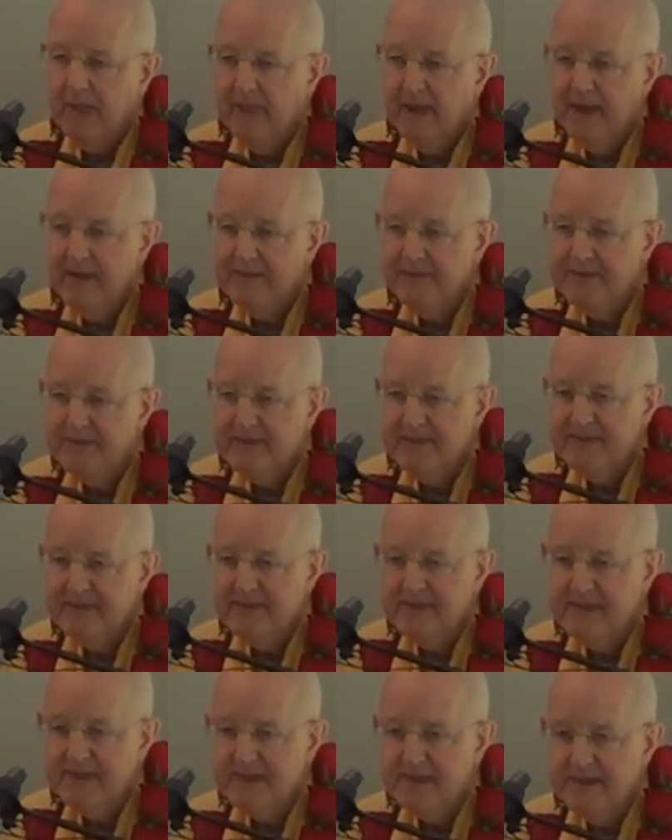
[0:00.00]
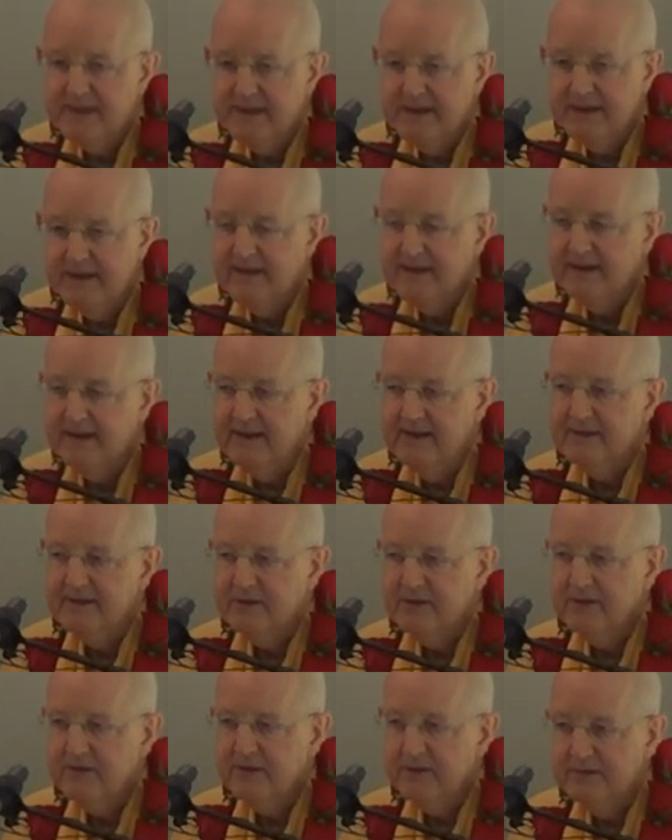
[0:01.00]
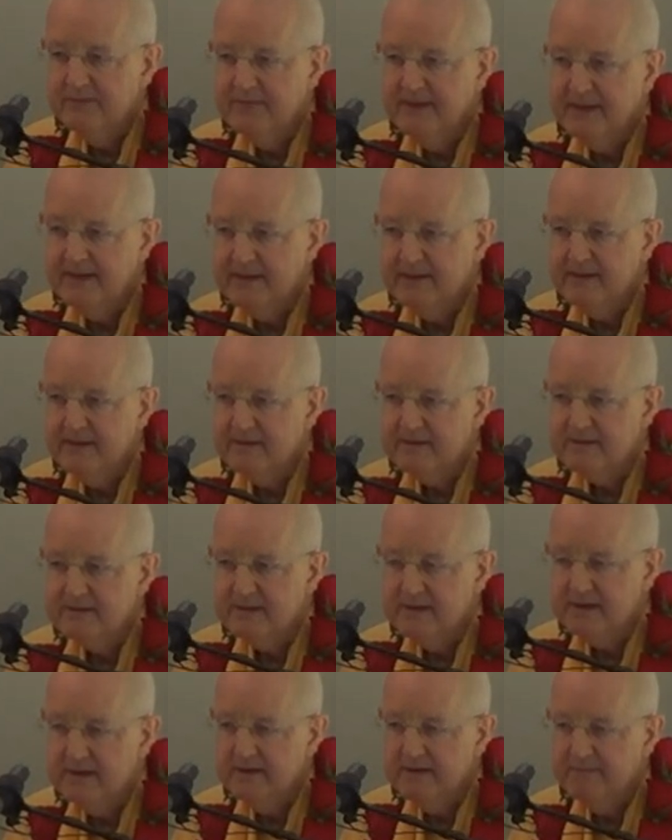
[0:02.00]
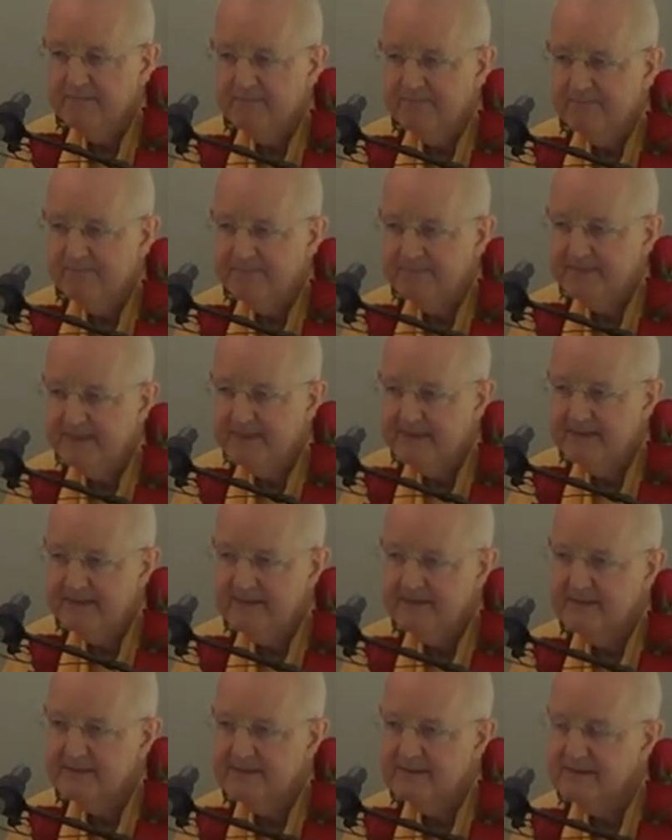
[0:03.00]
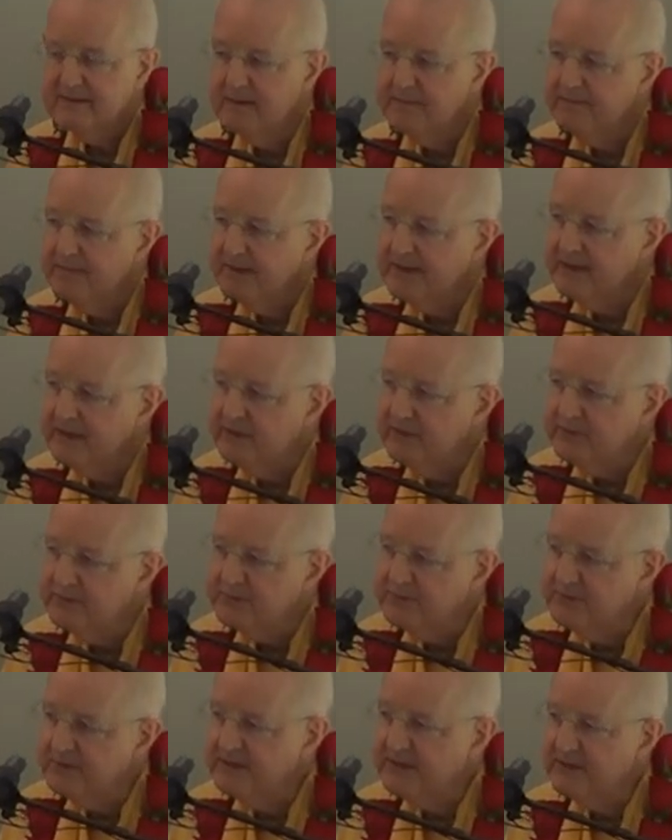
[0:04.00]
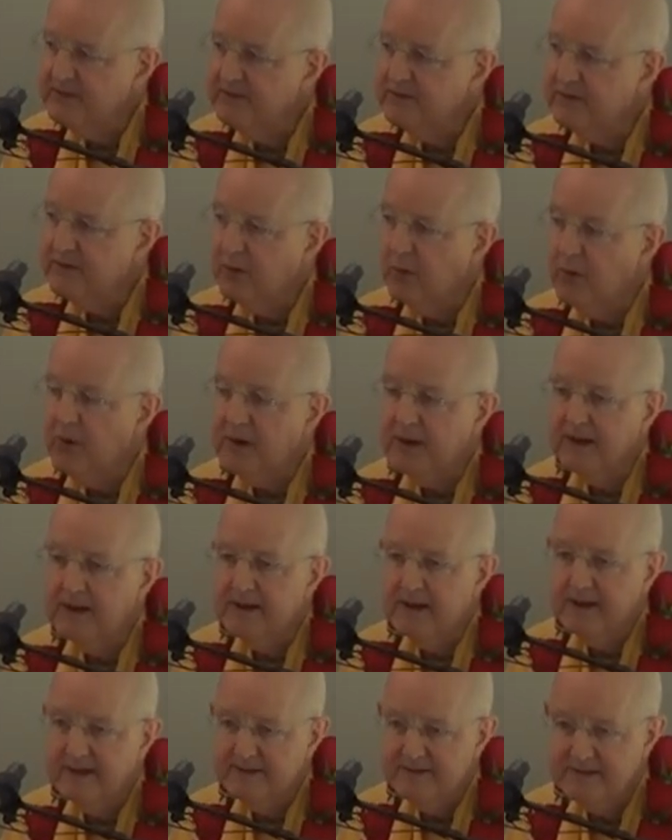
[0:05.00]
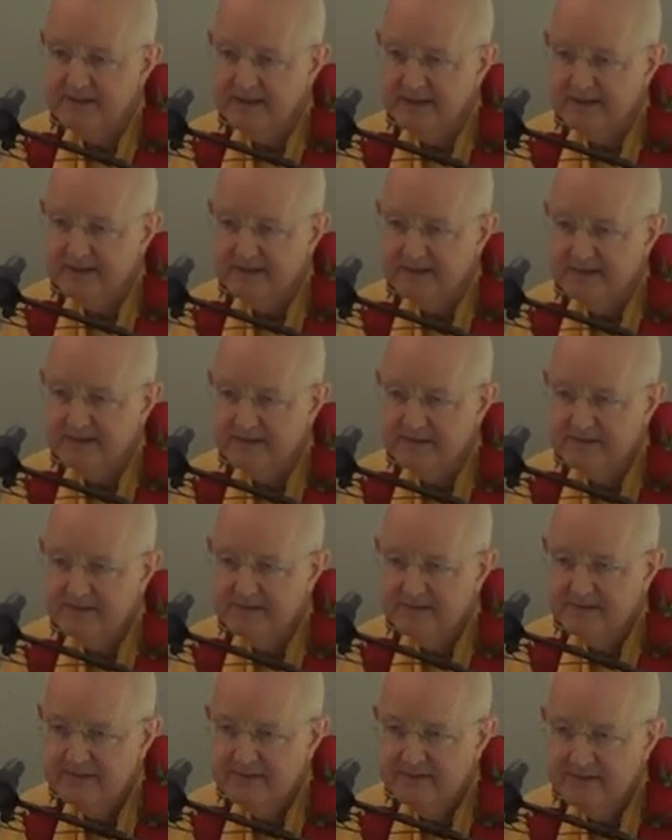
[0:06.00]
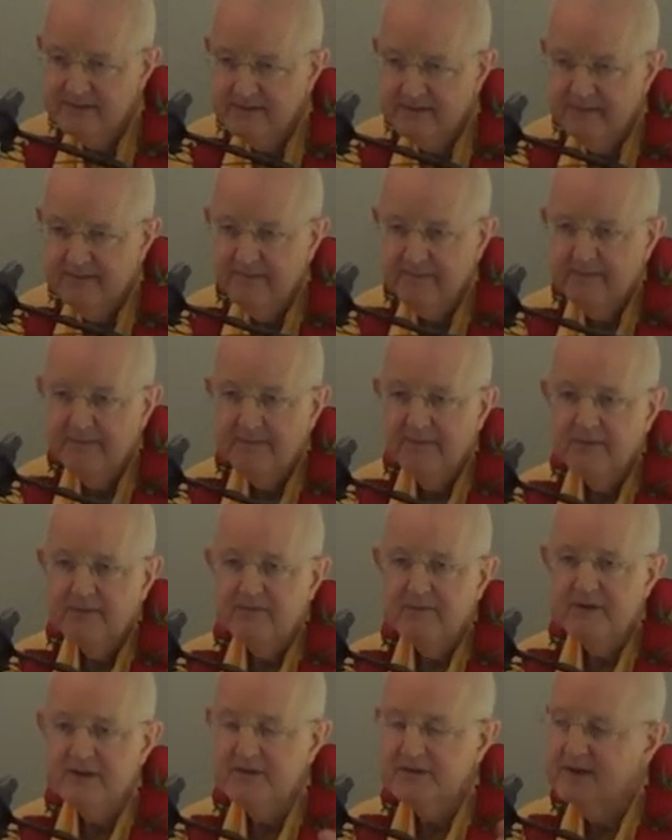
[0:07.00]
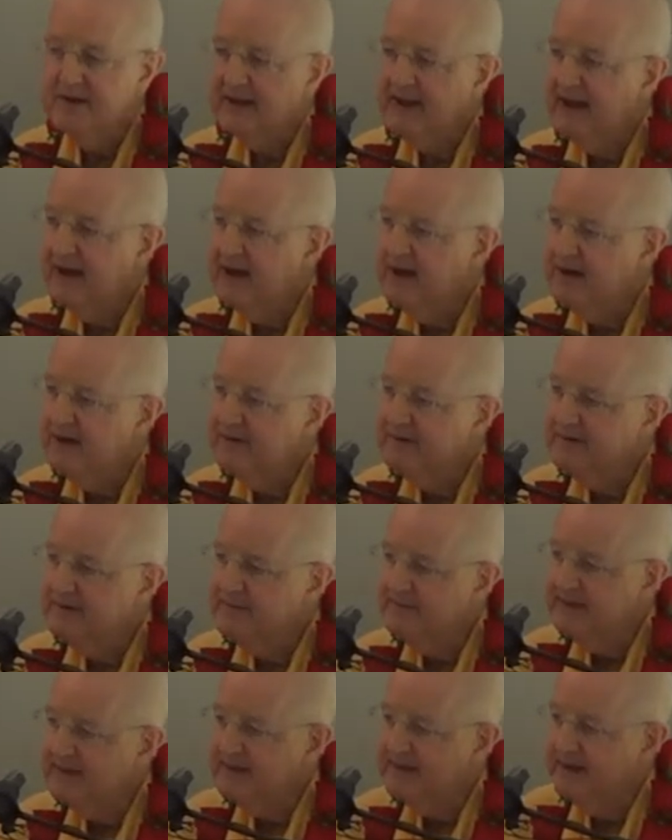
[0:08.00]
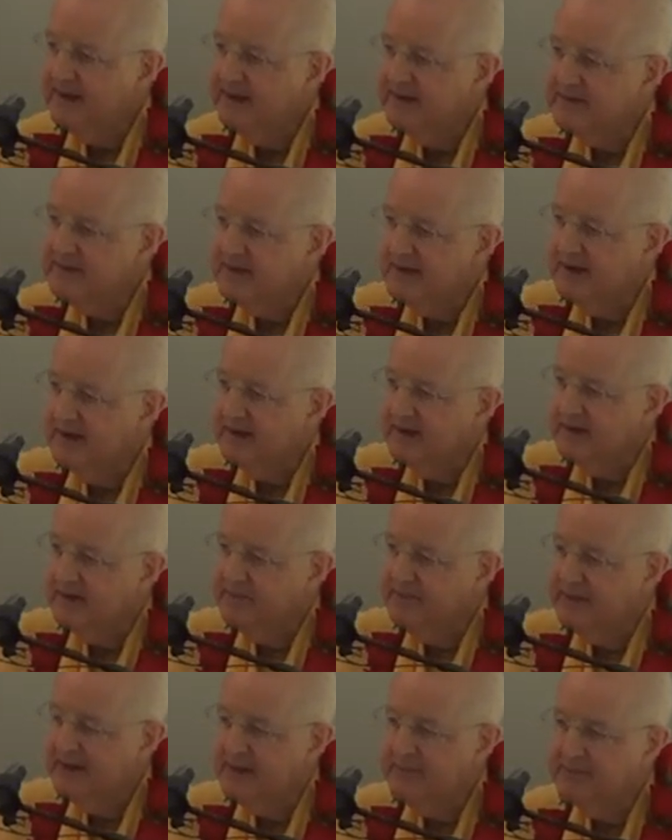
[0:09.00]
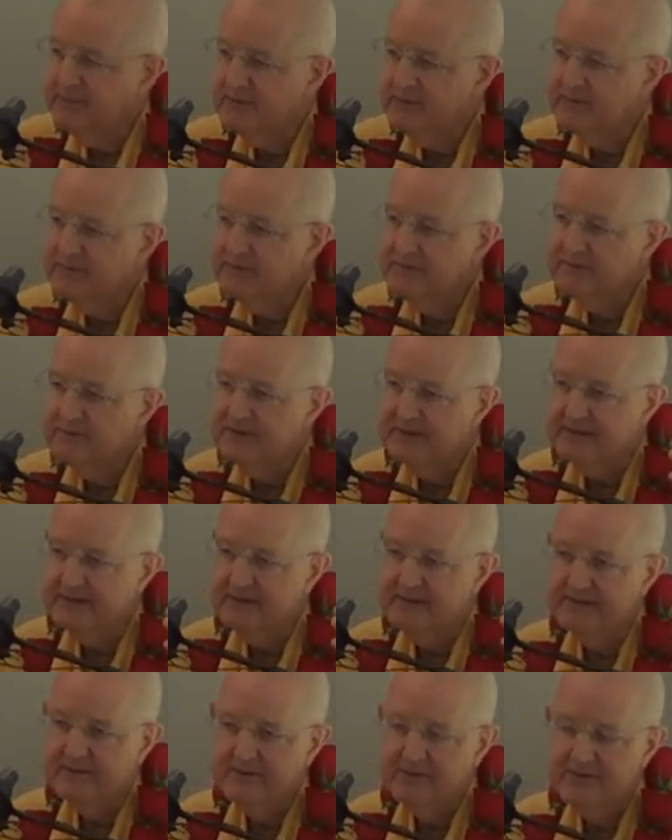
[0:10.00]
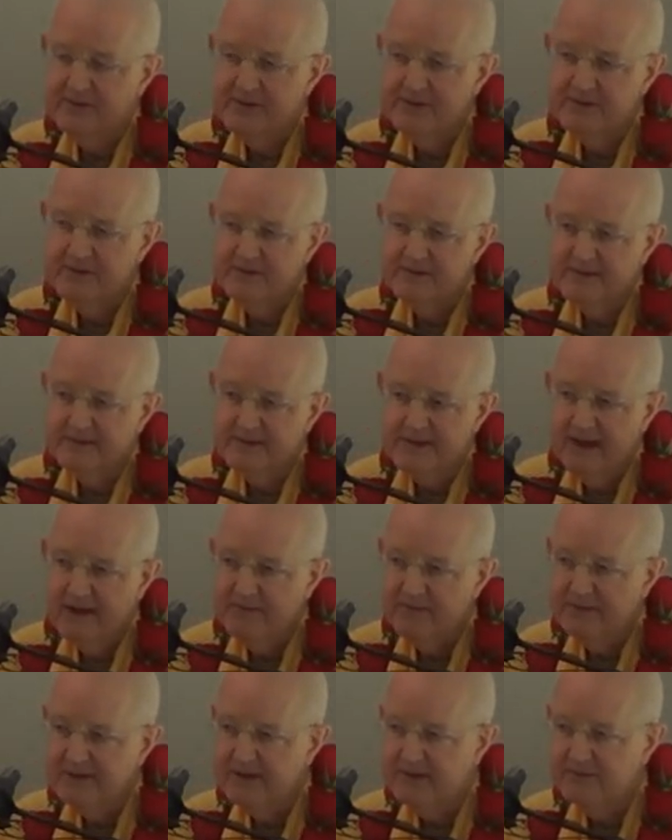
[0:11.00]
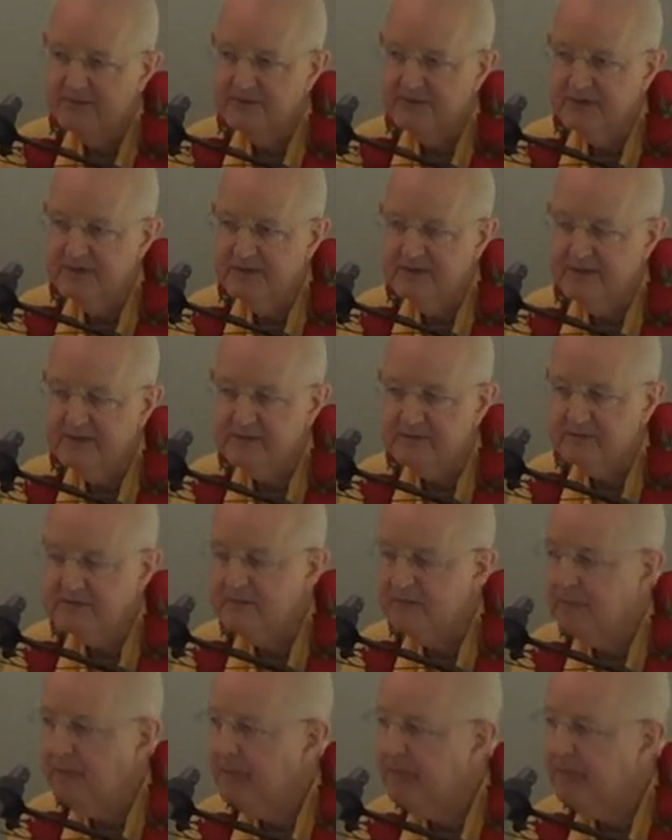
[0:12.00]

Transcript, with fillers: And in Kunming, there's um, somebody who is really good at organizing, reaching out and meeting educated people and this and that without details.